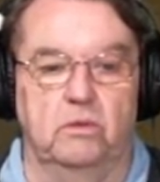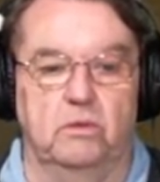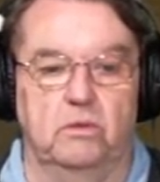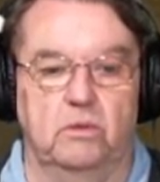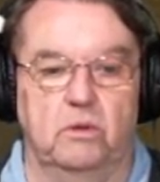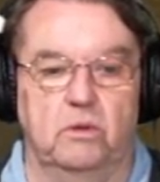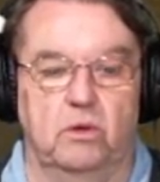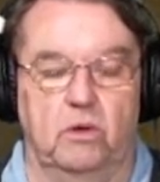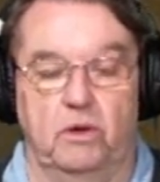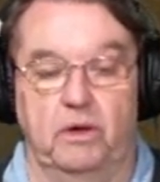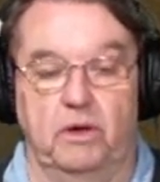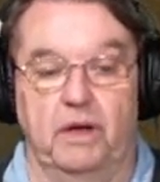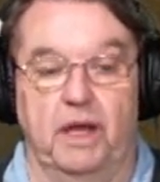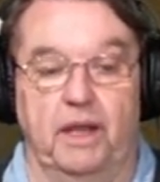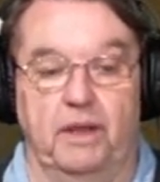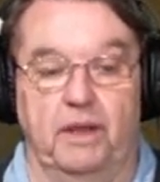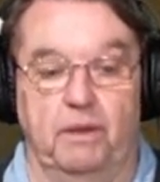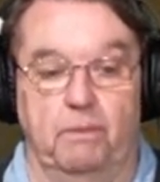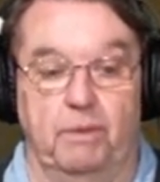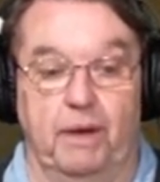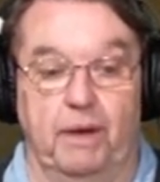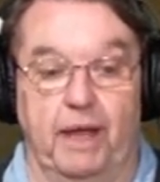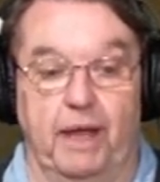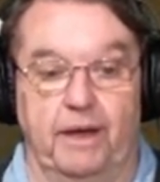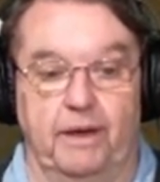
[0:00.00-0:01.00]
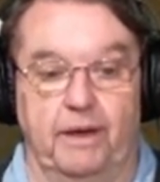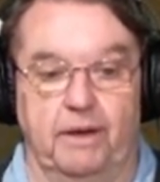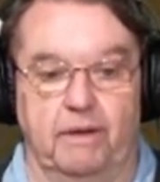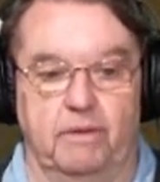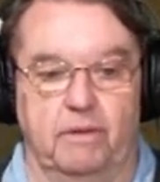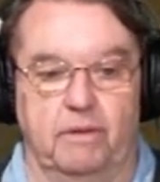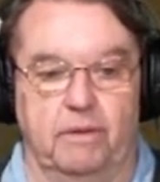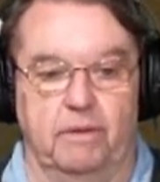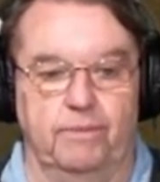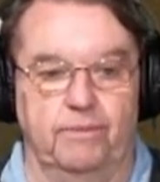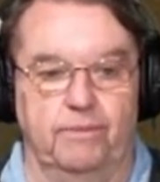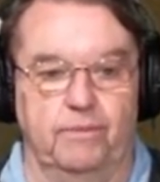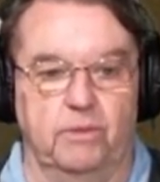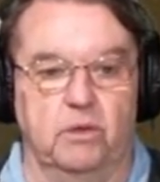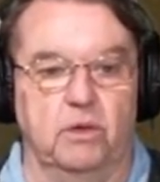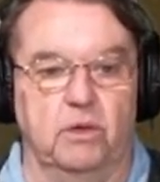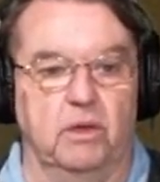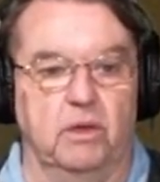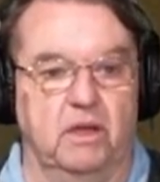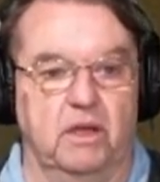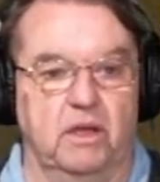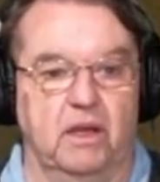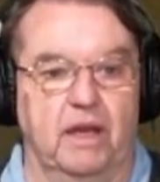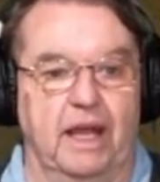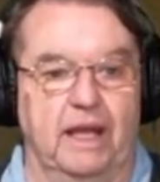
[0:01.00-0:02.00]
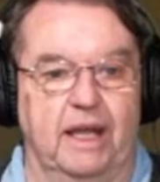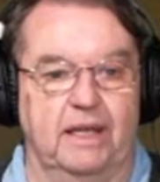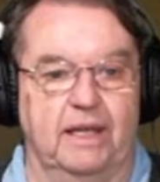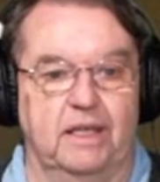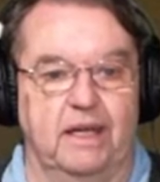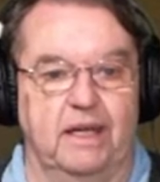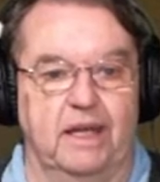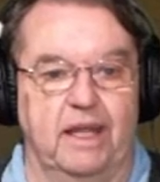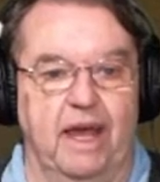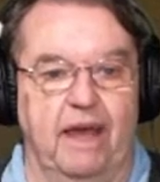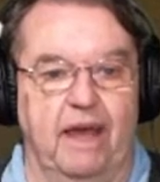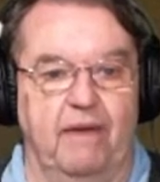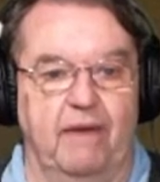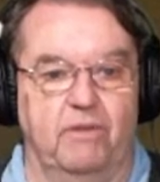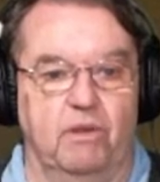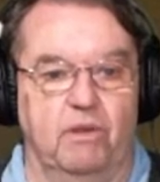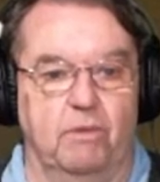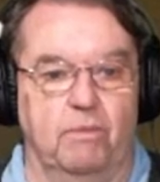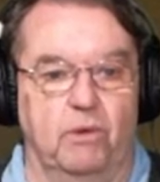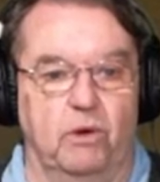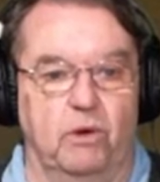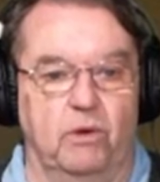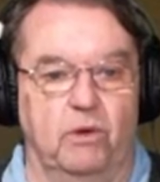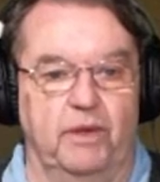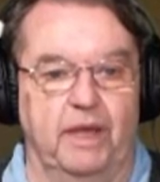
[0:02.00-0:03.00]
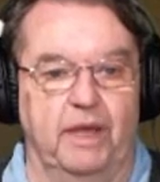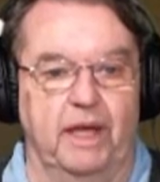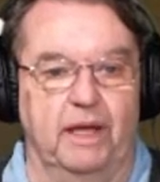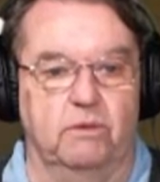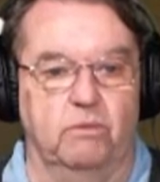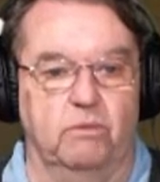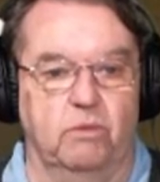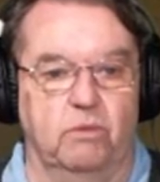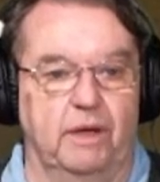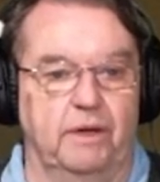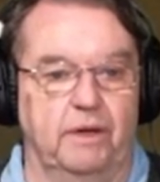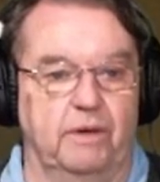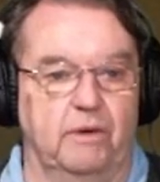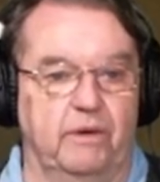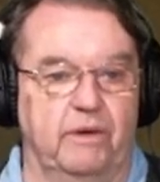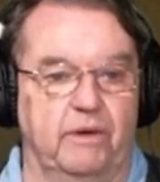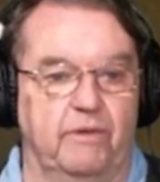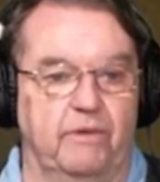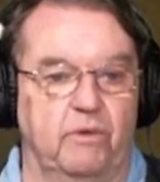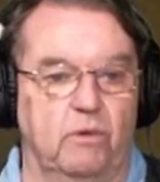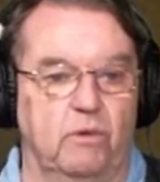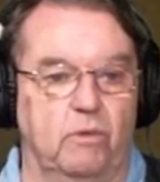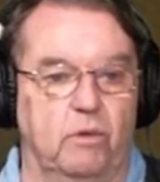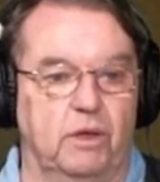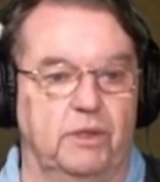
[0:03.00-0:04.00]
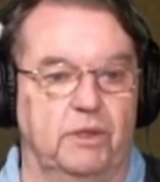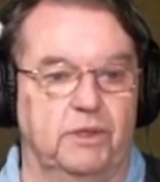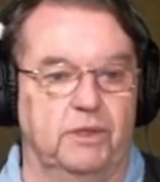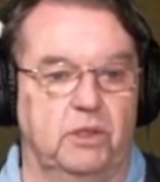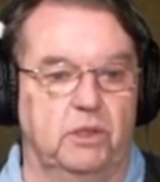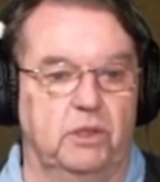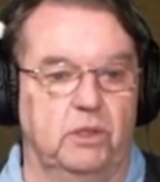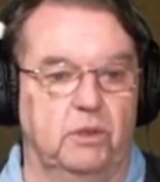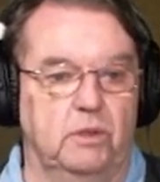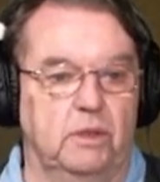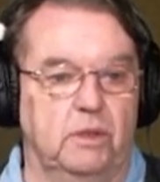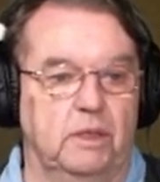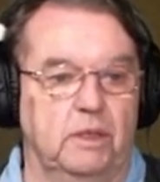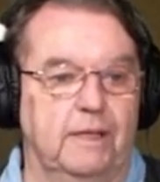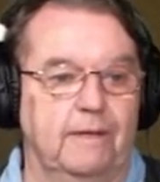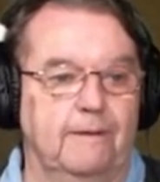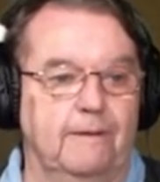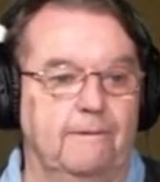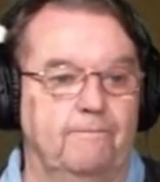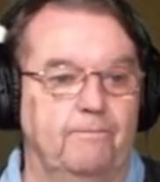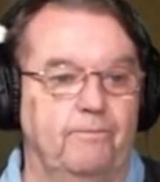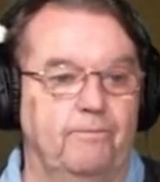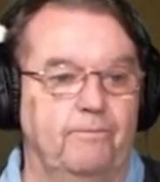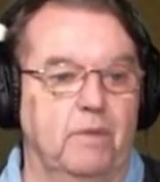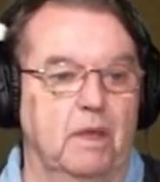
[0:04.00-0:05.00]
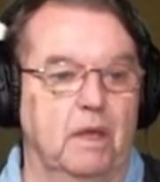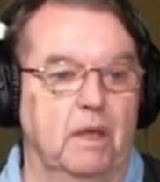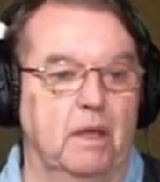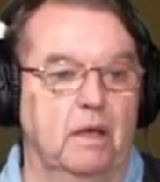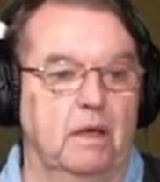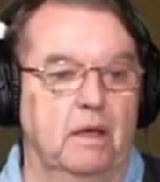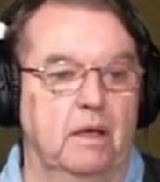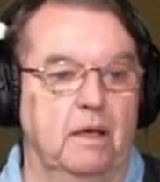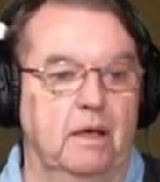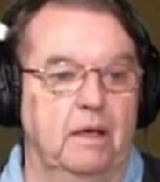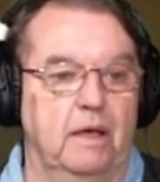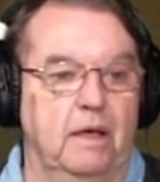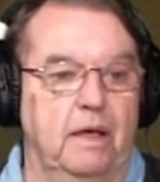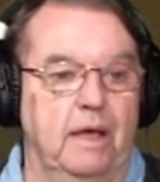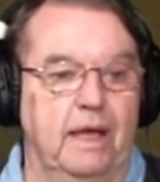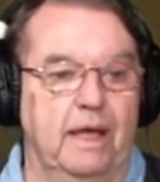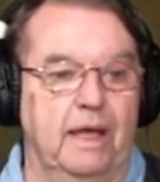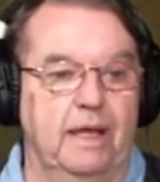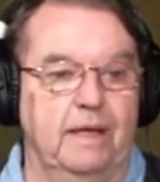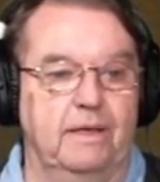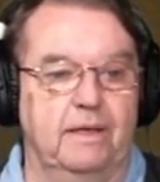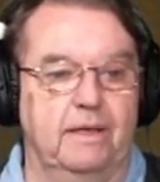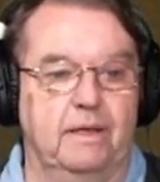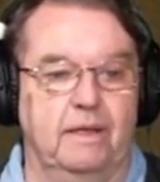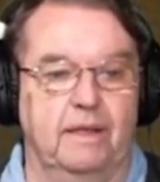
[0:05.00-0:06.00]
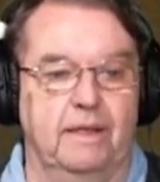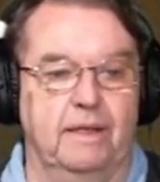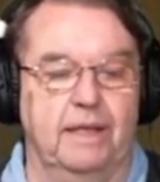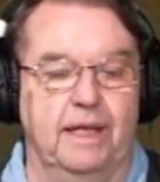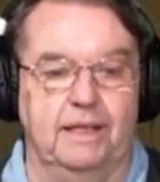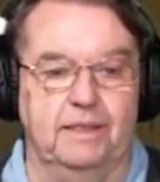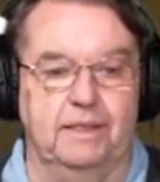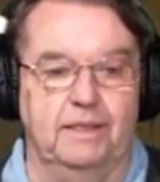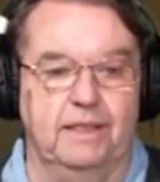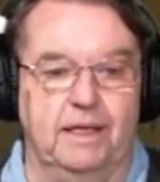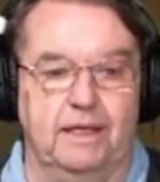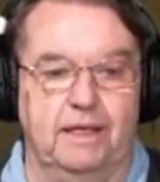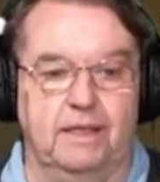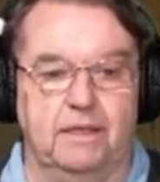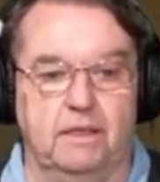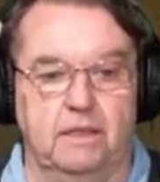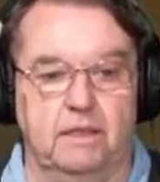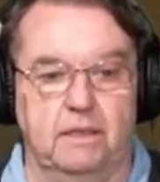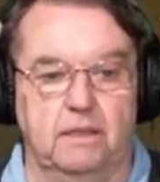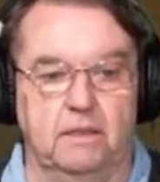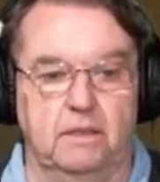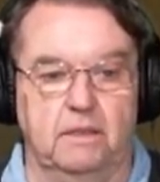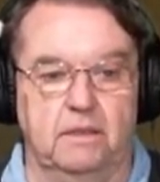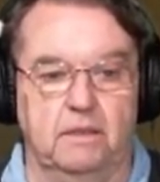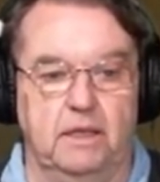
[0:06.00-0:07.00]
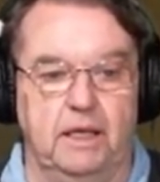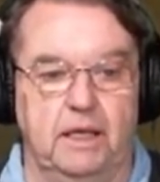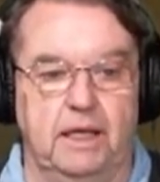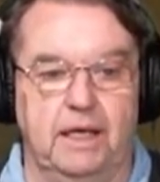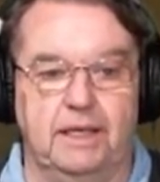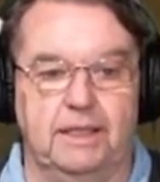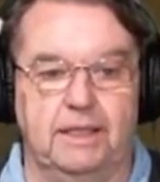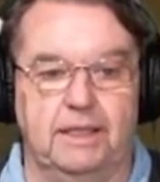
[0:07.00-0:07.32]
or another planet. You can actually have them on that one if you want to. And that's it. It